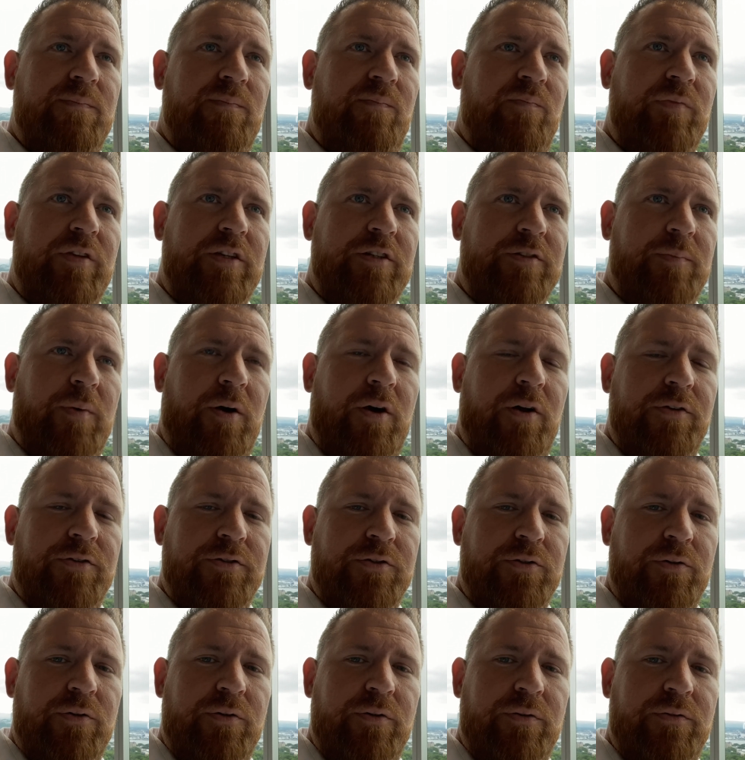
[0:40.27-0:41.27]
these bottles
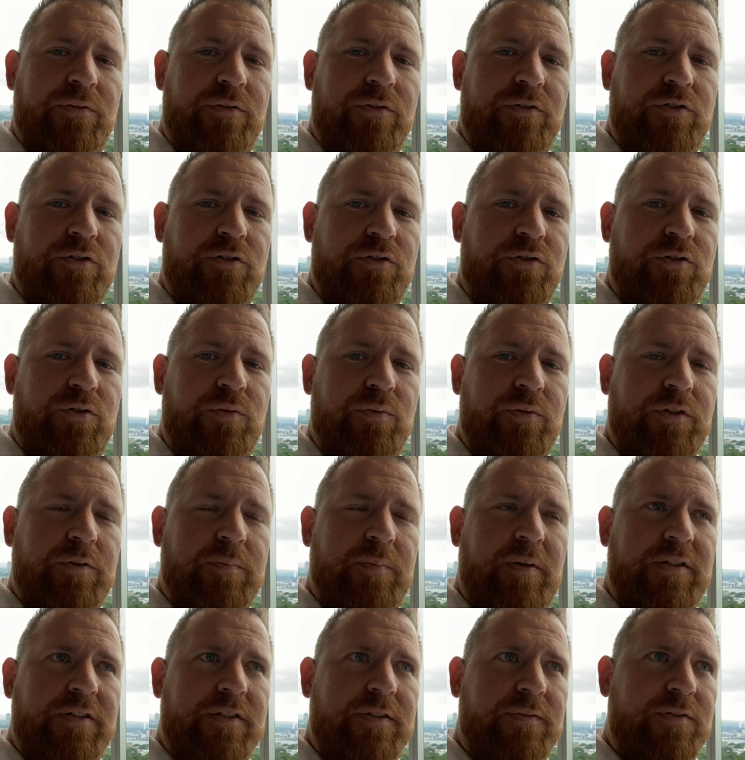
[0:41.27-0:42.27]
are just too
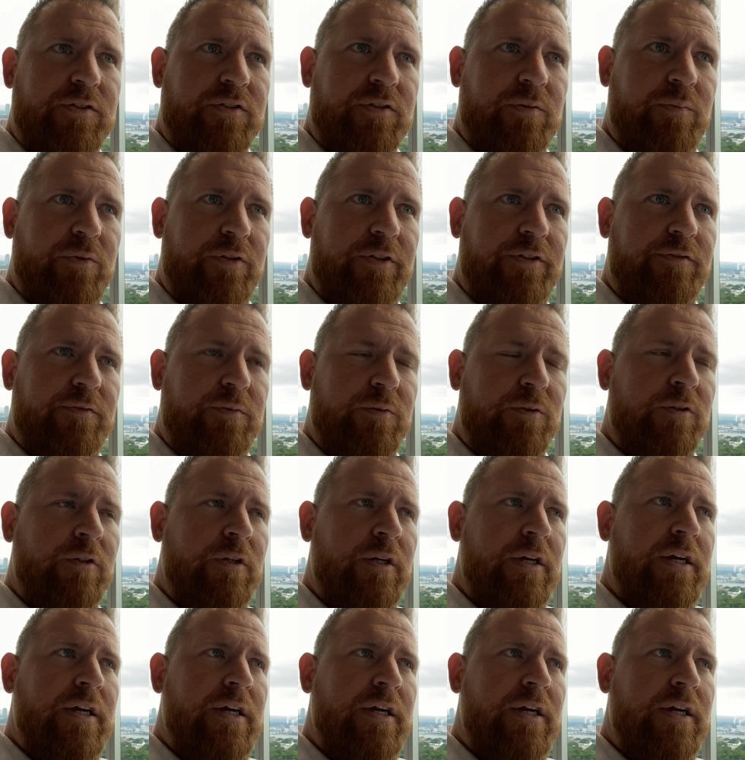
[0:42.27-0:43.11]
expensive. It's unbelievable.